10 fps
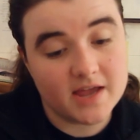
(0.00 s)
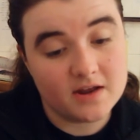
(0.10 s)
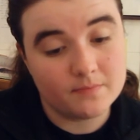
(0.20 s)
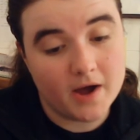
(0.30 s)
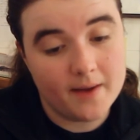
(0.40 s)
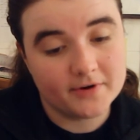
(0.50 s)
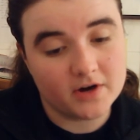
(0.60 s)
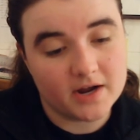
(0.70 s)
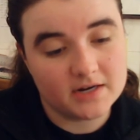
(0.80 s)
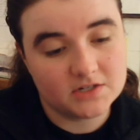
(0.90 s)
and a
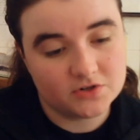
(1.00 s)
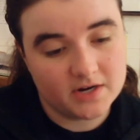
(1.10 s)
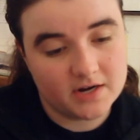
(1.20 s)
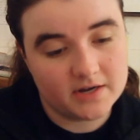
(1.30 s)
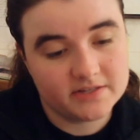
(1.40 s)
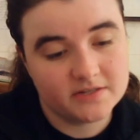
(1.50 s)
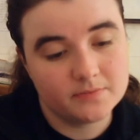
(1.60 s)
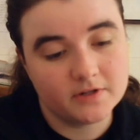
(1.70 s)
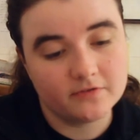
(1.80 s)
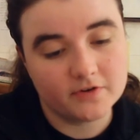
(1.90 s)
pomegranate tree, a
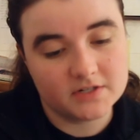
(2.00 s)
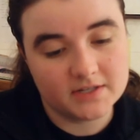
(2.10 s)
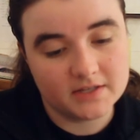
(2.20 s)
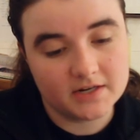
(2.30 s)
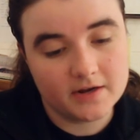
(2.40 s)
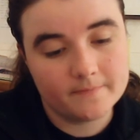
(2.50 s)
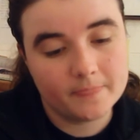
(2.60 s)
symbol of fertility.